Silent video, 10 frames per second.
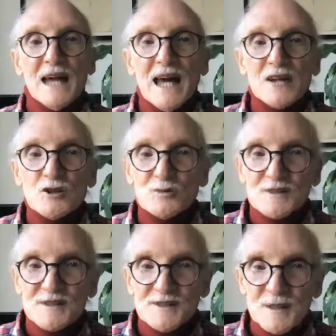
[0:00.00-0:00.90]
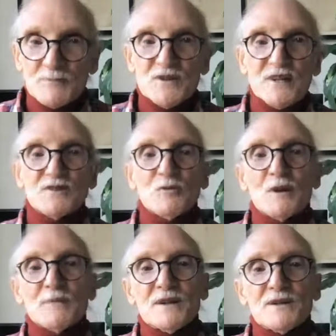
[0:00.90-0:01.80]
actual subjects you
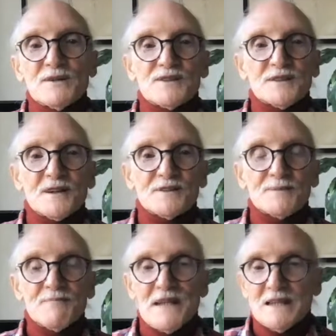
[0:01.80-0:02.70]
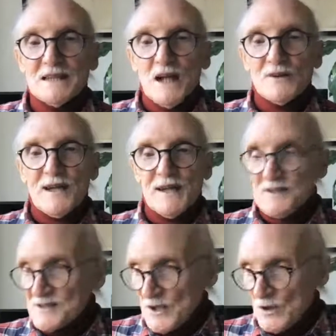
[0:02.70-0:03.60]
want me to discuss. Okay,
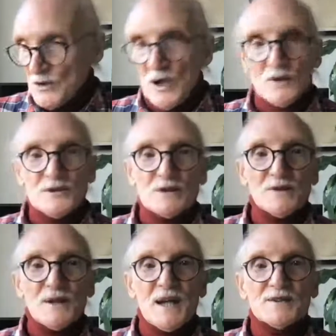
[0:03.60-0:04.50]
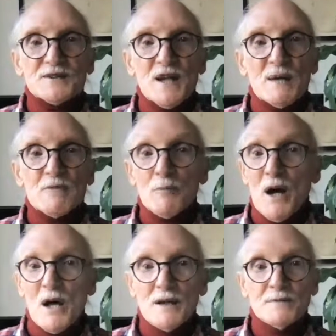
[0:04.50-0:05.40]
so until the next time,
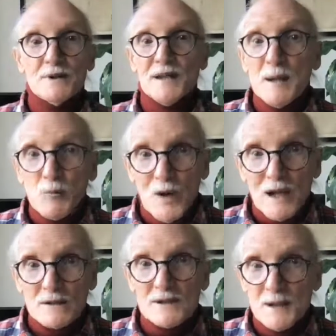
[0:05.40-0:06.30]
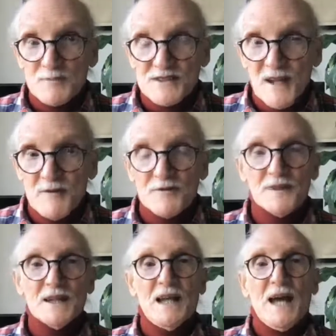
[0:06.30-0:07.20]
goodbye. Keep well, keep safe,
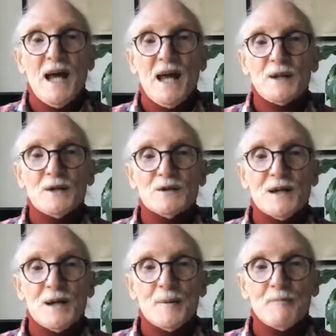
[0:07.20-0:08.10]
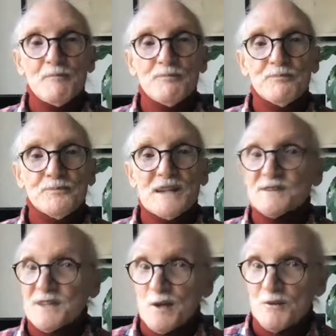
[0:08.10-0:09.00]
and
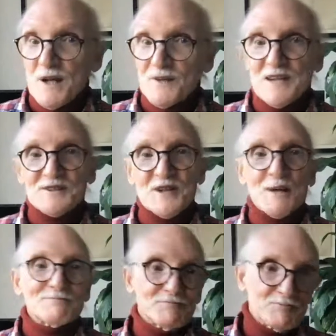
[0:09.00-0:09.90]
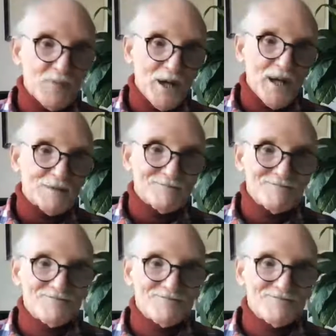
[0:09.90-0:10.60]
see you around next time. Bye now.